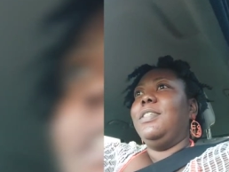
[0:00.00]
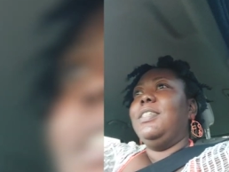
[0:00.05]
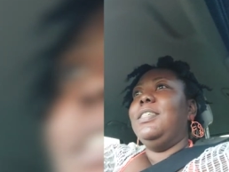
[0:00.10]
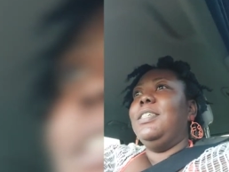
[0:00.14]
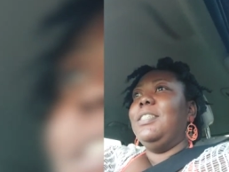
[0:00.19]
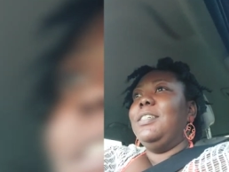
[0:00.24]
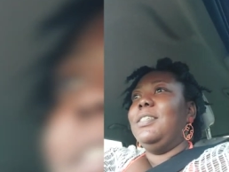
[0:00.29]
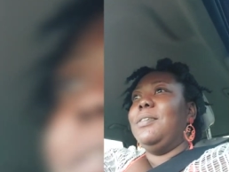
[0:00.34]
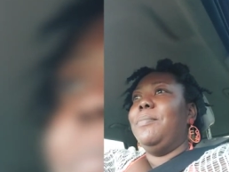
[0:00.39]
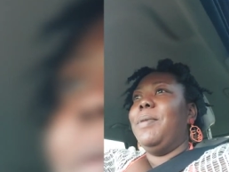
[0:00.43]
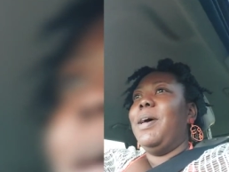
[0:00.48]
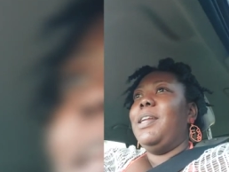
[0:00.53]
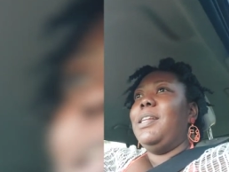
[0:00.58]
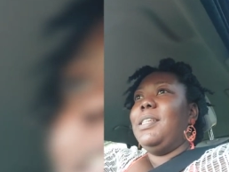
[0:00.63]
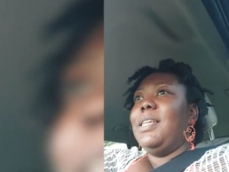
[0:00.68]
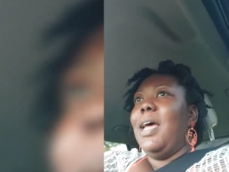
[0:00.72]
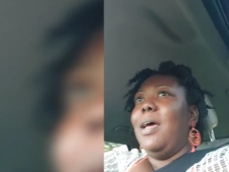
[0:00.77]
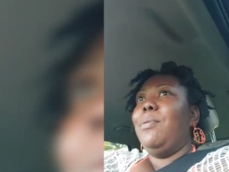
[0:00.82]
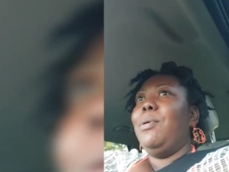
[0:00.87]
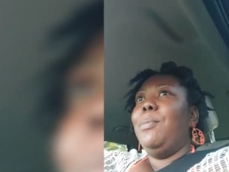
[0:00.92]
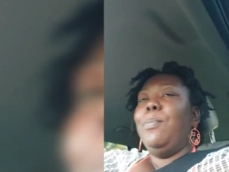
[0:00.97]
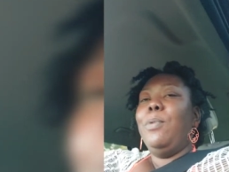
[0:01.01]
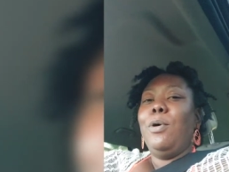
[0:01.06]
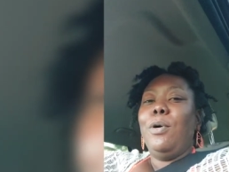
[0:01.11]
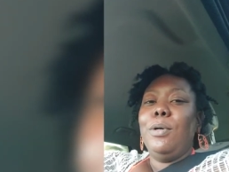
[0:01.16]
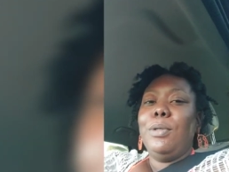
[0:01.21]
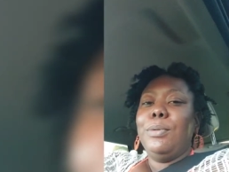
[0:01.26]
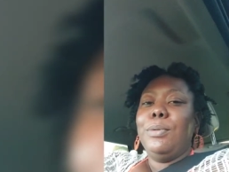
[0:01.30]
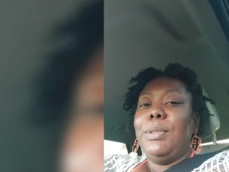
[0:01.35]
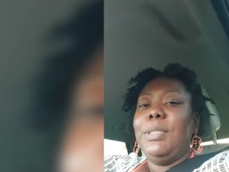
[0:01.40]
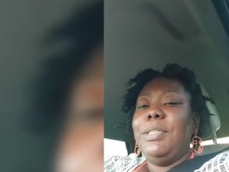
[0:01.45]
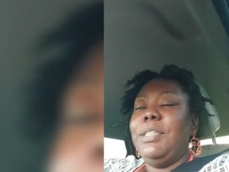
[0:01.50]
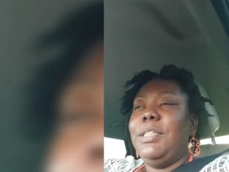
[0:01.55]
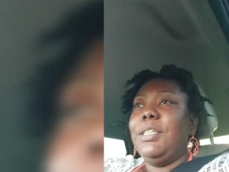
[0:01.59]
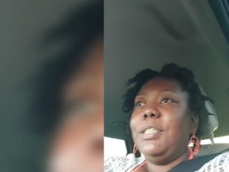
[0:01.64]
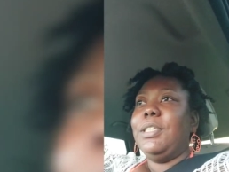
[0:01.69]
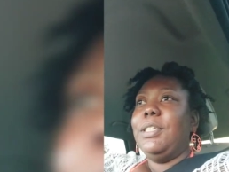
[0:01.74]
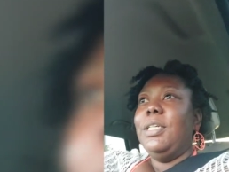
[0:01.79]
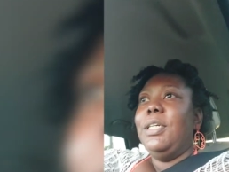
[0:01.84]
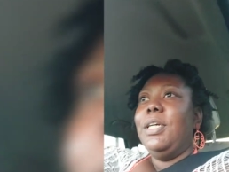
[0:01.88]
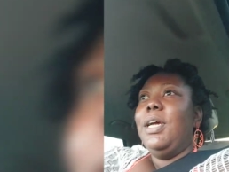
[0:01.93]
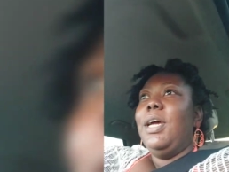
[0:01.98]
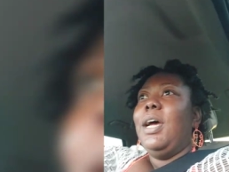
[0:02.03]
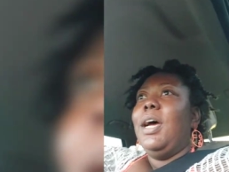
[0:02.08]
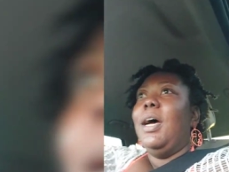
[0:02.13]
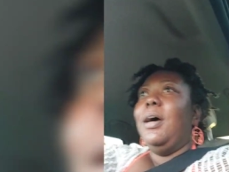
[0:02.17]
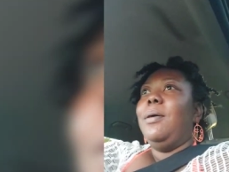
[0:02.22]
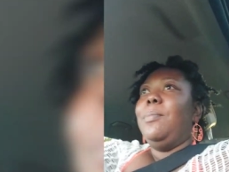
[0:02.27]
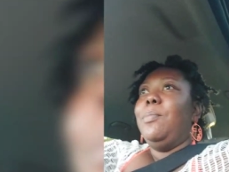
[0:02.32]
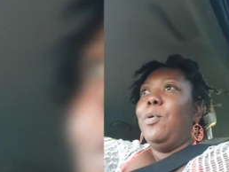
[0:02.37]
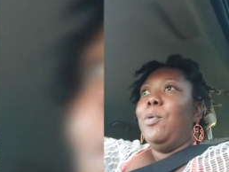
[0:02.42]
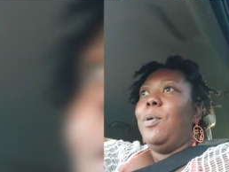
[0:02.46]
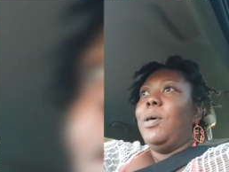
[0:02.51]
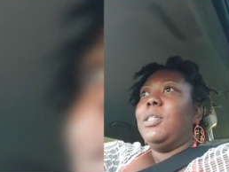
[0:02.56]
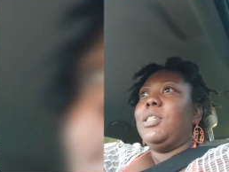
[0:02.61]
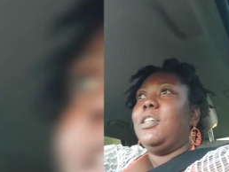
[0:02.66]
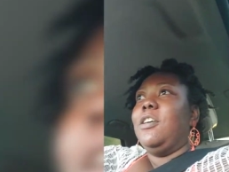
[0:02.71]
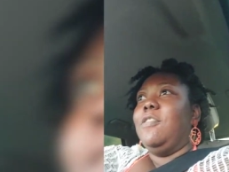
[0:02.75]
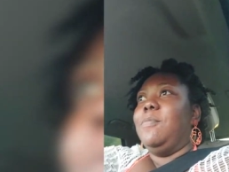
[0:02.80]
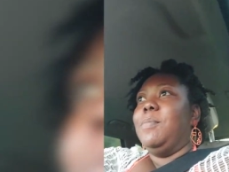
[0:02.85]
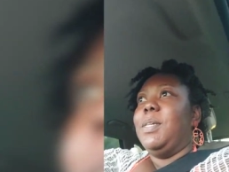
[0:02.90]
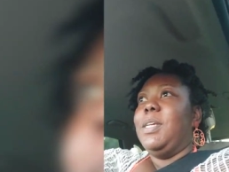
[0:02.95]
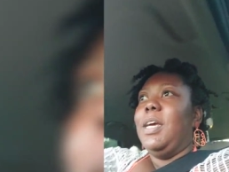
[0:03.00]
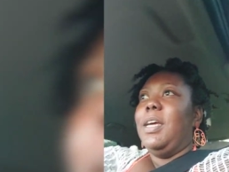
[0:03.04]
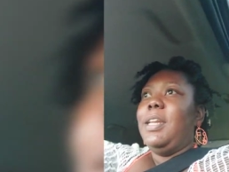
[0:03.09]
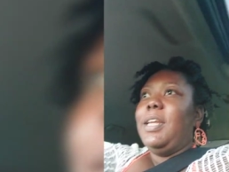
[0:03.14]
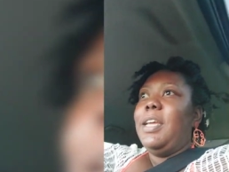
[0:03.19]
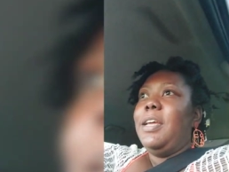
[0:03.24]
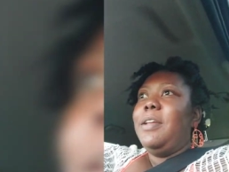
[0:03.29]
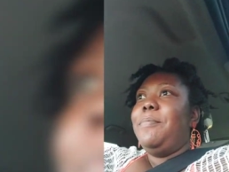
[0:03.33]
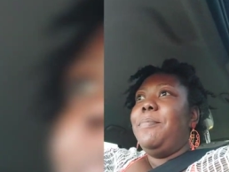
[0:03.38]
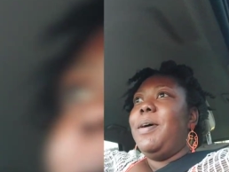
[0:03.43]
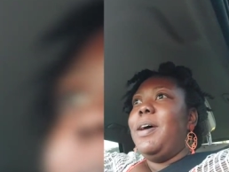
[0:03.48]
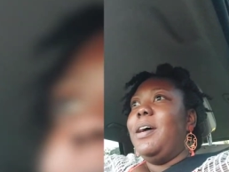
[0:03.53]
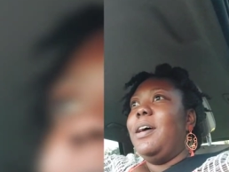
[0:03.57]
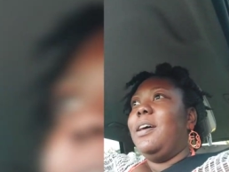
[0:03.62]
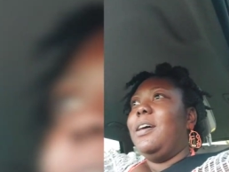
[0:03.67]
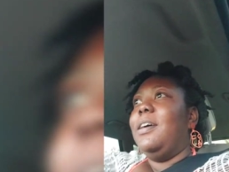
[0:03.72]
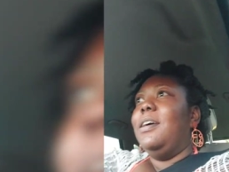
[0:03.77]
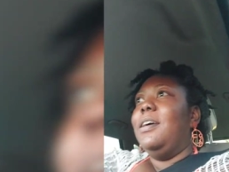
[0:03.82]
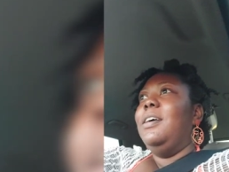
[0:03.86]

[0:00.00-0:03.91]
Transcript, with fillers: thinking so by the time the boat reach, I'm going to wash off, I can head back.